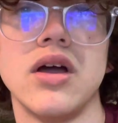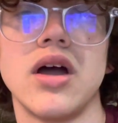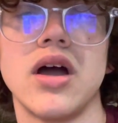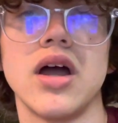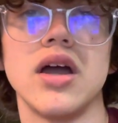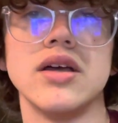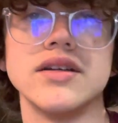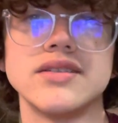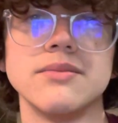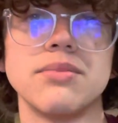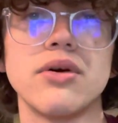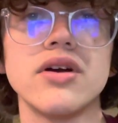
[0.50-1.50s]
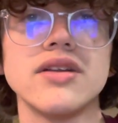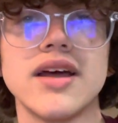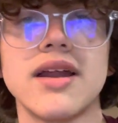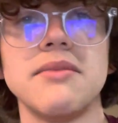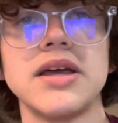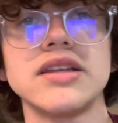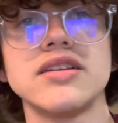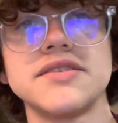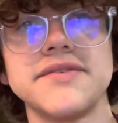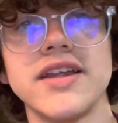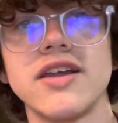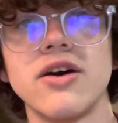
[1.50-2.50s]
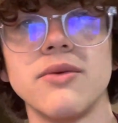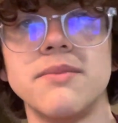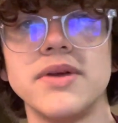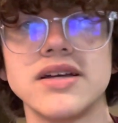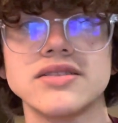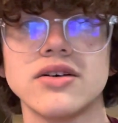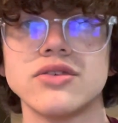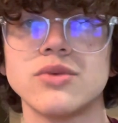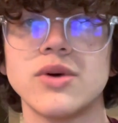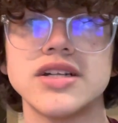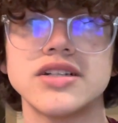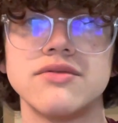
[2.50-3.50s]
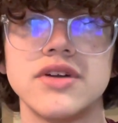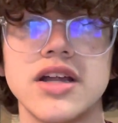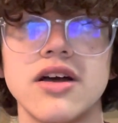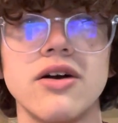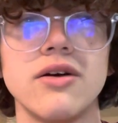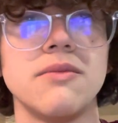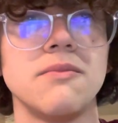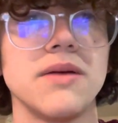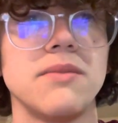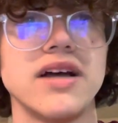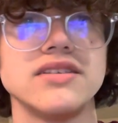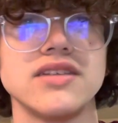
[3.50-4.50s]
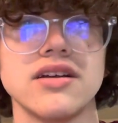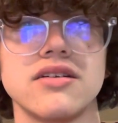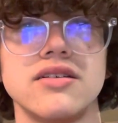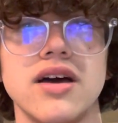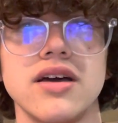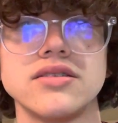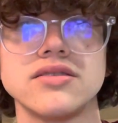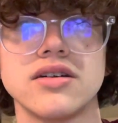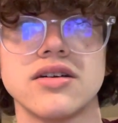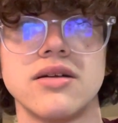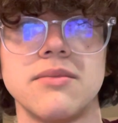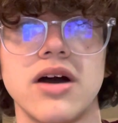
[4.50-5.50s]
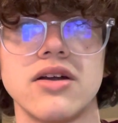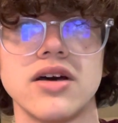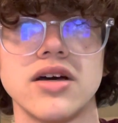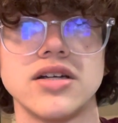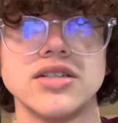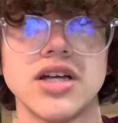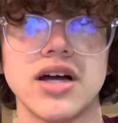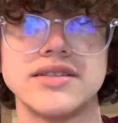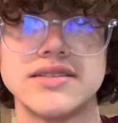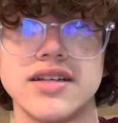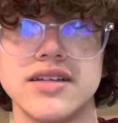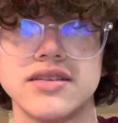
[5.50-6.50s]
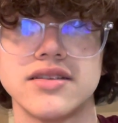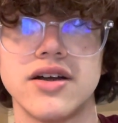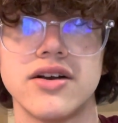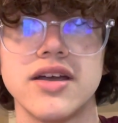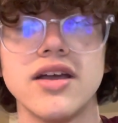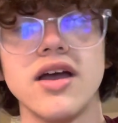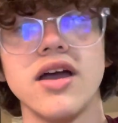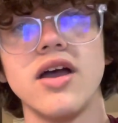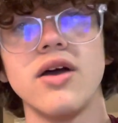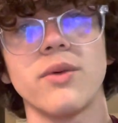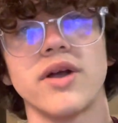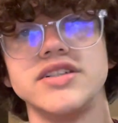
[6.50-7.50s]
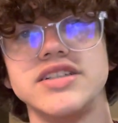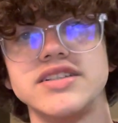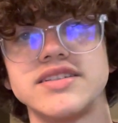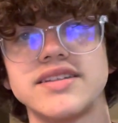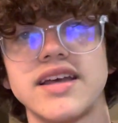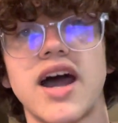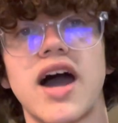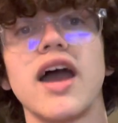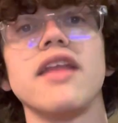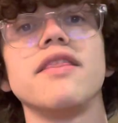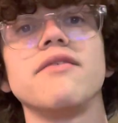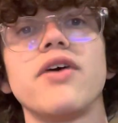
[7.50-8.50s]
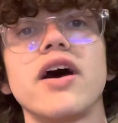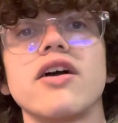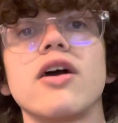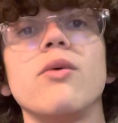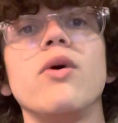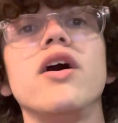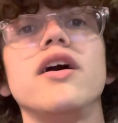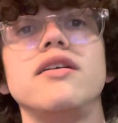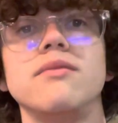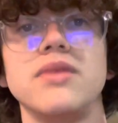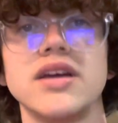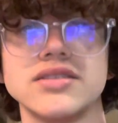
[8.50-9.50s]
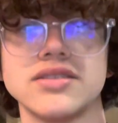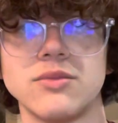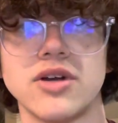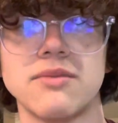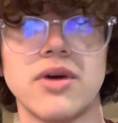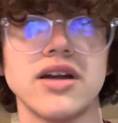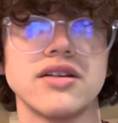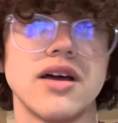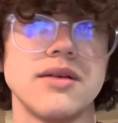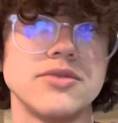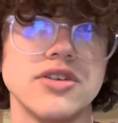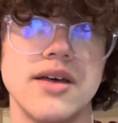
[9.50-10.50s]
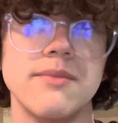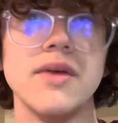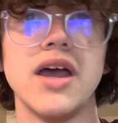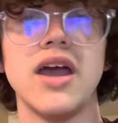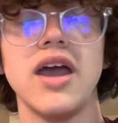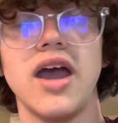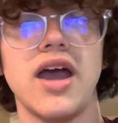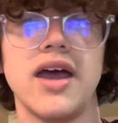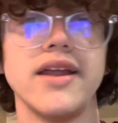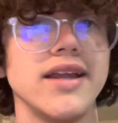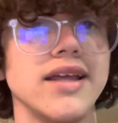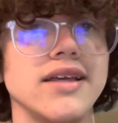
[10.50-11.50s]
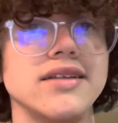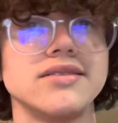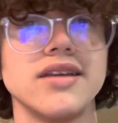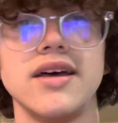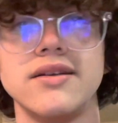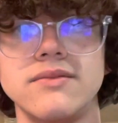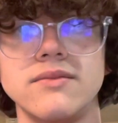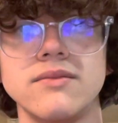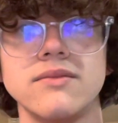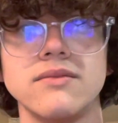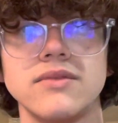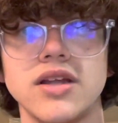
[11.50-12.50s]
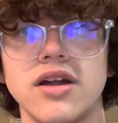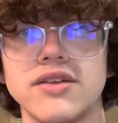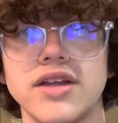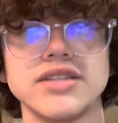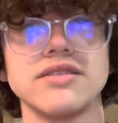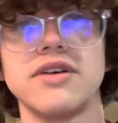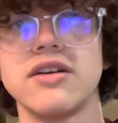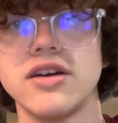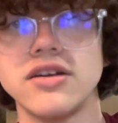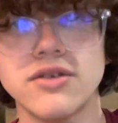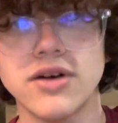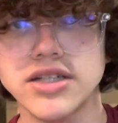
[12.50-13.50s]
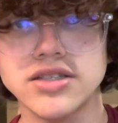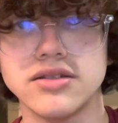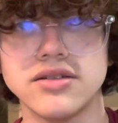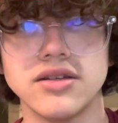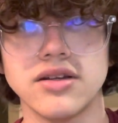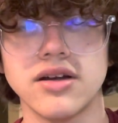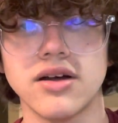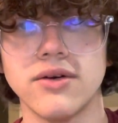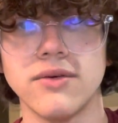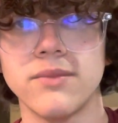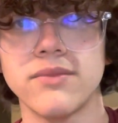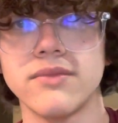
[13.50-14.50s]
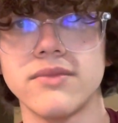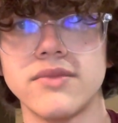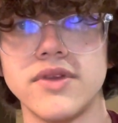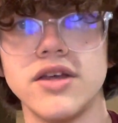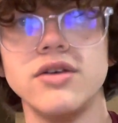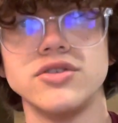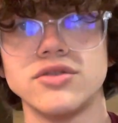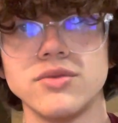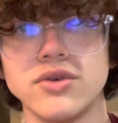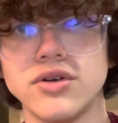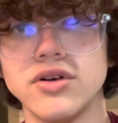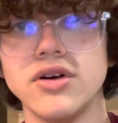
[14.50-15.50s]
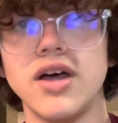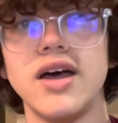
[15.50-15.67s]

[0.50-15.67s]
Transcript: Alright, it's important that I make this video because I was watching a video made by Zakir Naik talking about John 10:30, where Jesus said, "I and the Father are one," because someone had brought it up to him, and he said, that's a very good question, the usual.